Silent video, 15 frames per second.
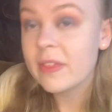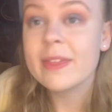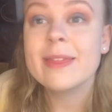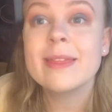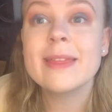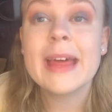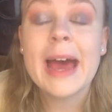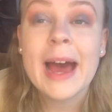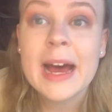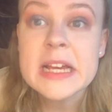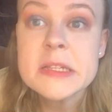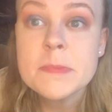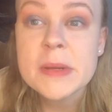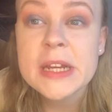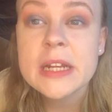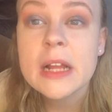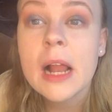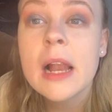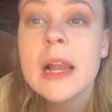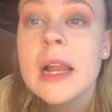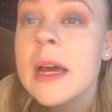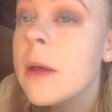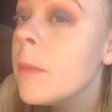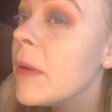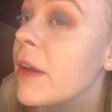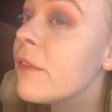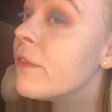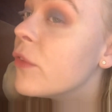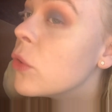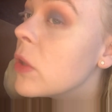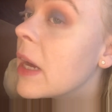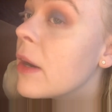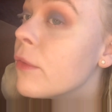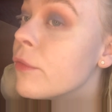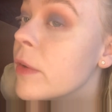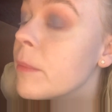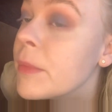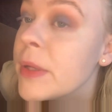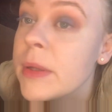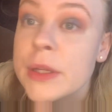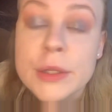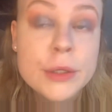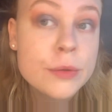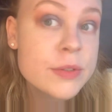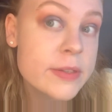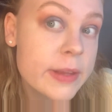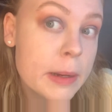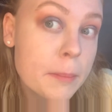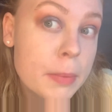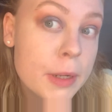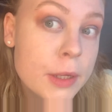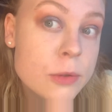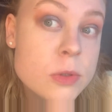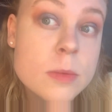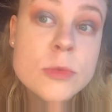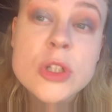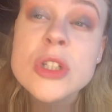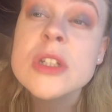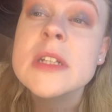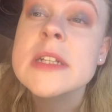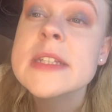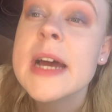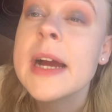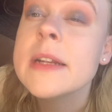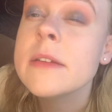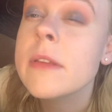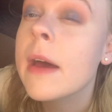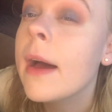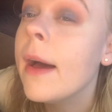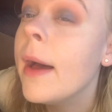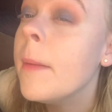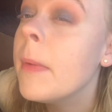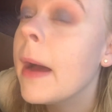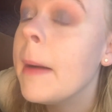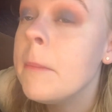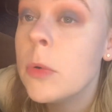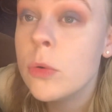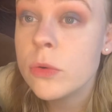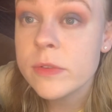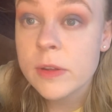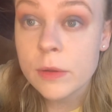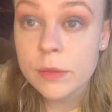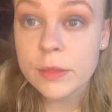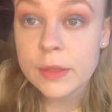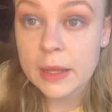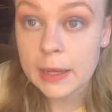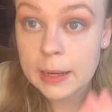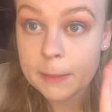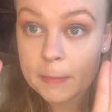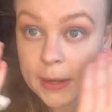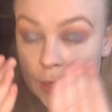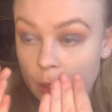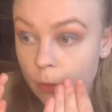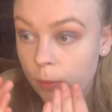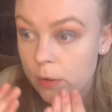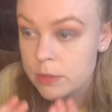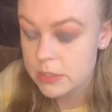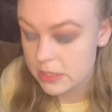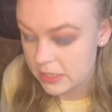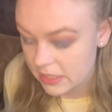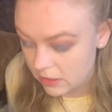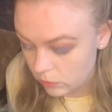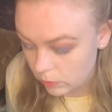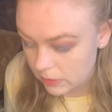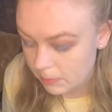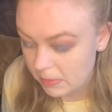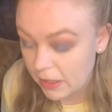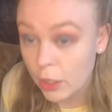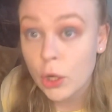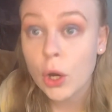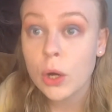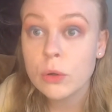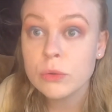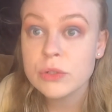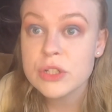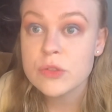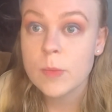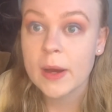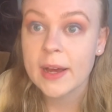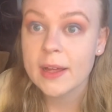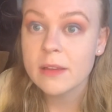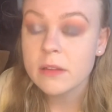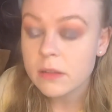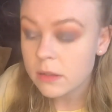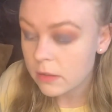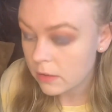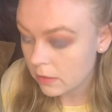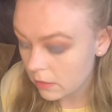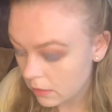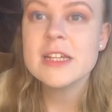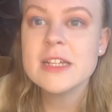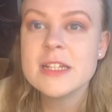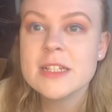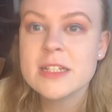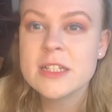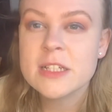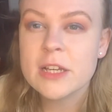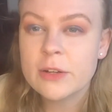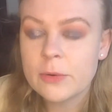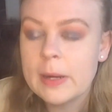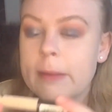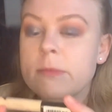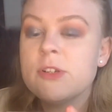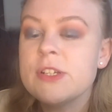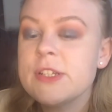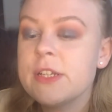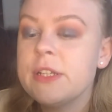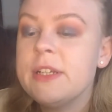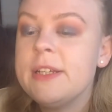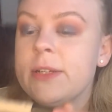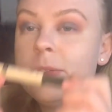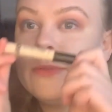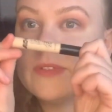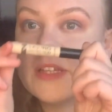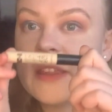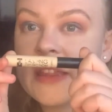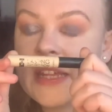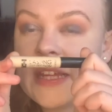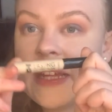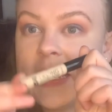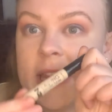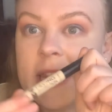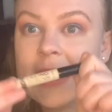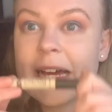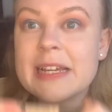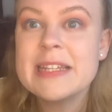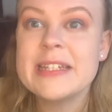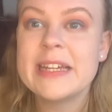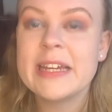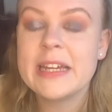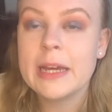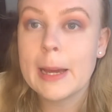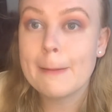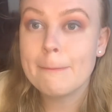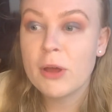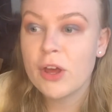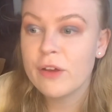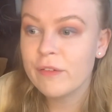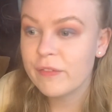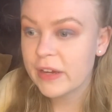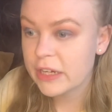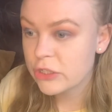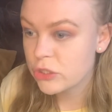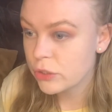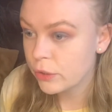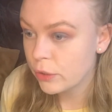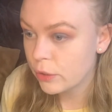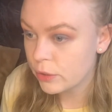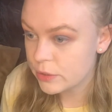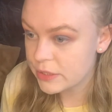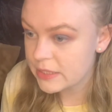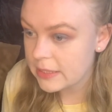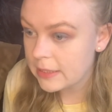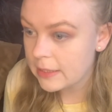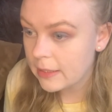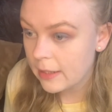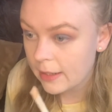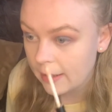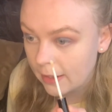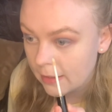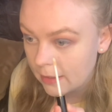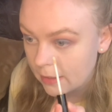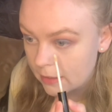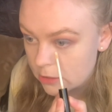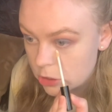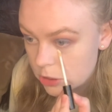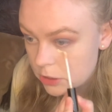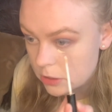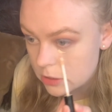There has been a little bit of fallout from me using that blue, so I'm just going to tidy that up. I'm also think I might go underneath with a bit of gold as well. So I'm just going to use the Lasting Perfection concealer and literally just